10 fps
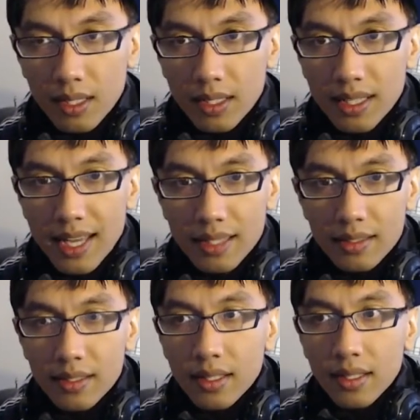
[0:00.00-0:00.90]
get
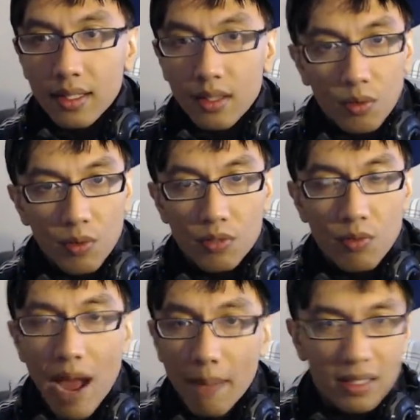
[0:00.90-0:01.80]
the wrist
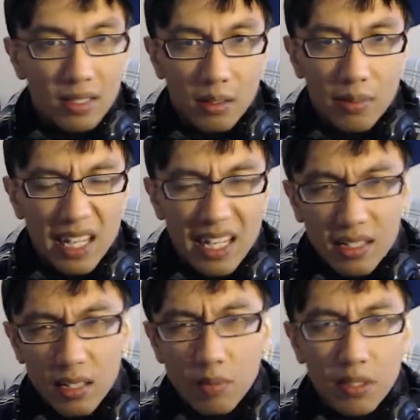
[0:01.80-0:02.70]
wrap. It's a little bit
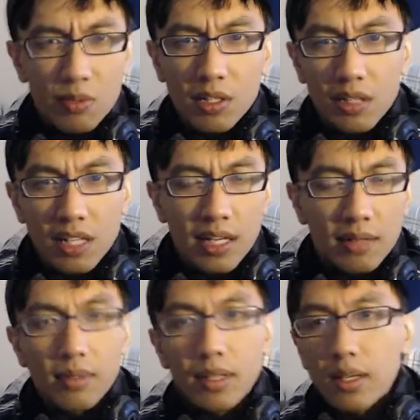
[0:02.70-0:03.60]
easier. Plus, when you clean it,
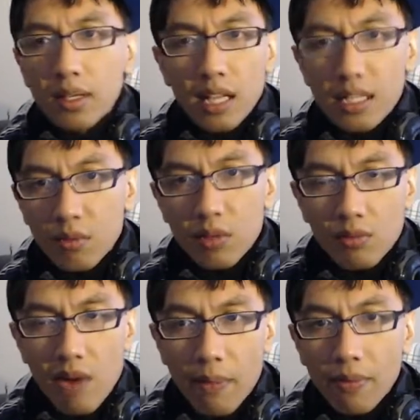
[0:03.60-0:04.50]
it's the wrist
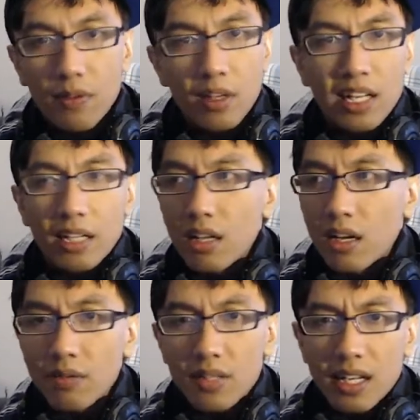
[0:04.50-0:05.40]
wrap. If you clean
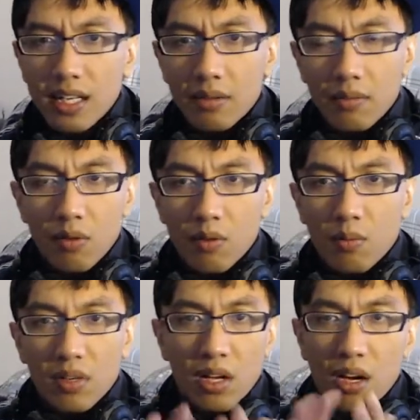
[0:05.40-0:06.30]
gloves and it
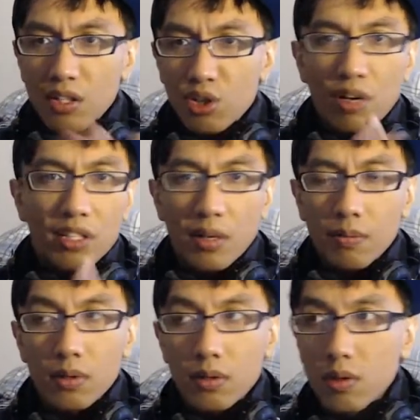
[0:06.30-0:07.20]
shreds up
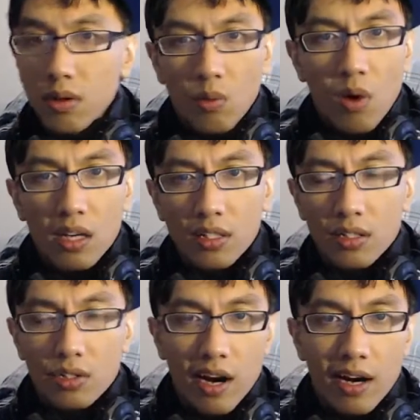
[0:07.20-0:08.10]
during the washer or
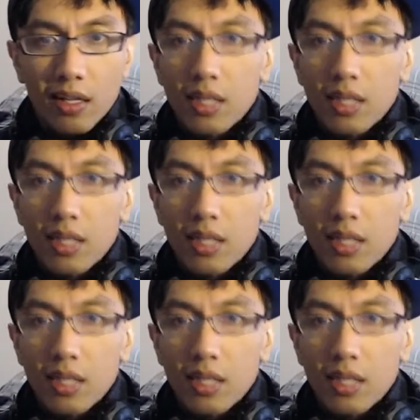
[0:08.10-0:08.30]
dryer,